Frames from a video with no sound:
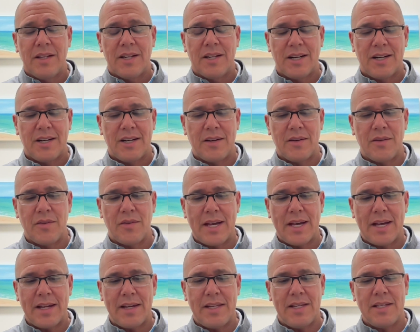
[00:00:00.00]

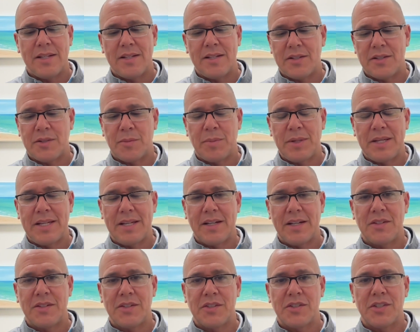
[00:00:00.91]
that is being
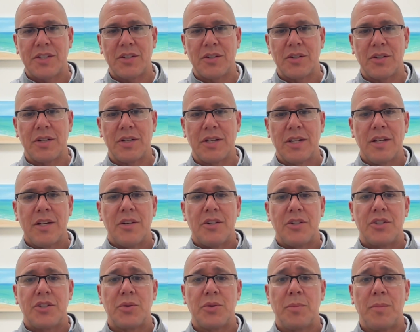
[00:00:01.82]
considered
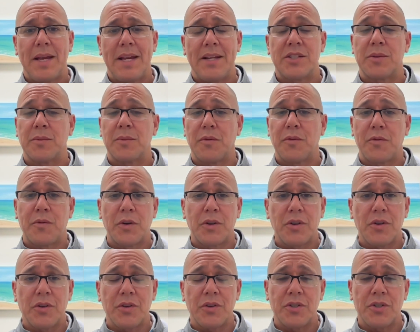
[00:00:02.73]
to make some
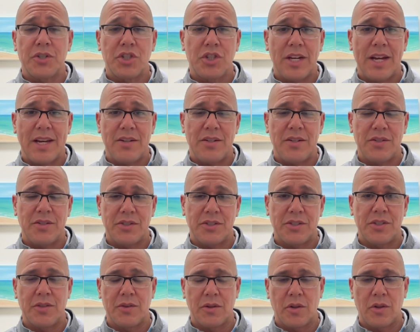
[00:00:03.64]
further changes
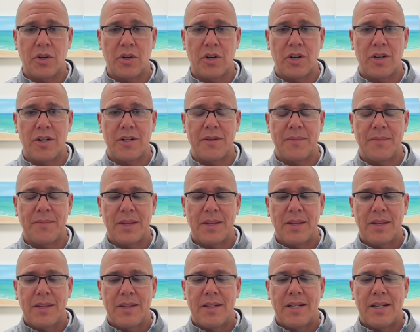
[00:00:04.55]
to the law,
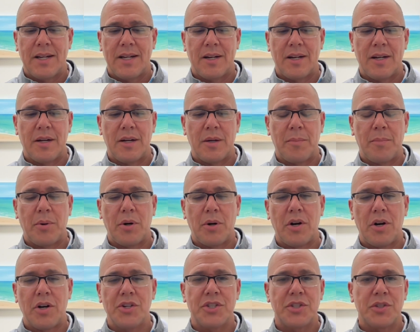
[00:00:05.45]

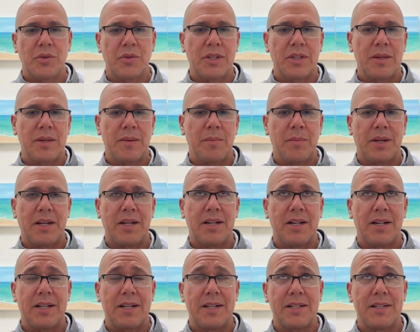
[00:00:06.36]
partially
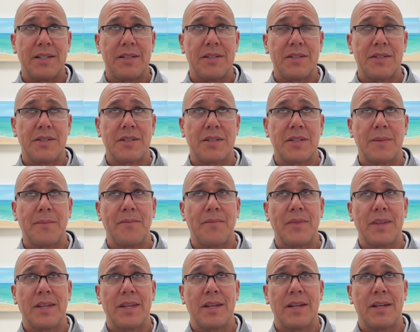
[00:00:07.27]
because
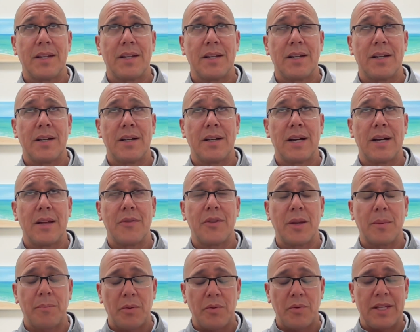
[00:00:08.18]
I
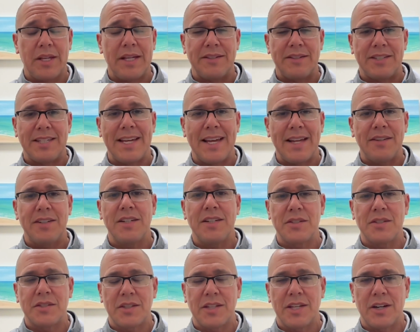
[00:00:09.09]
think the intent
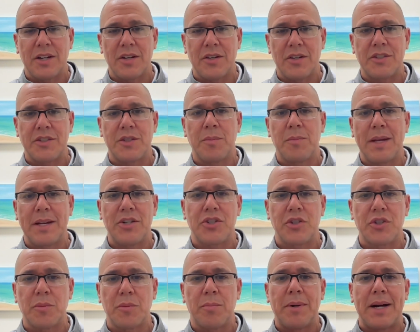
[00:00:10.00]
is there to make
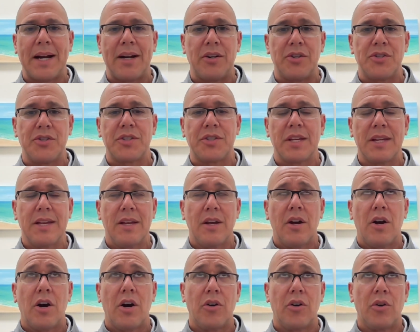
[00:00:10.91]
sure buyers
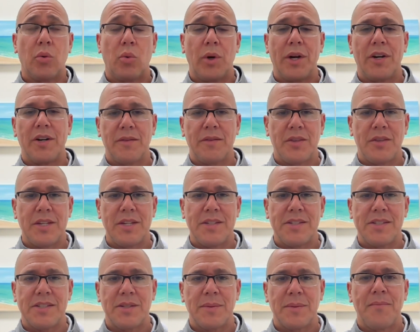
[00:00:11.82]
are aware of
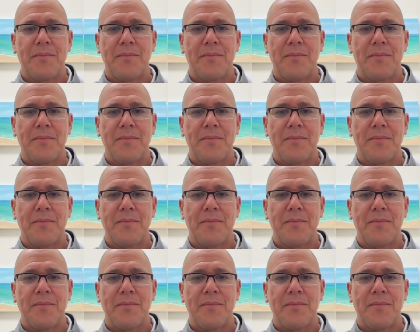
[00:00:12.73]
this.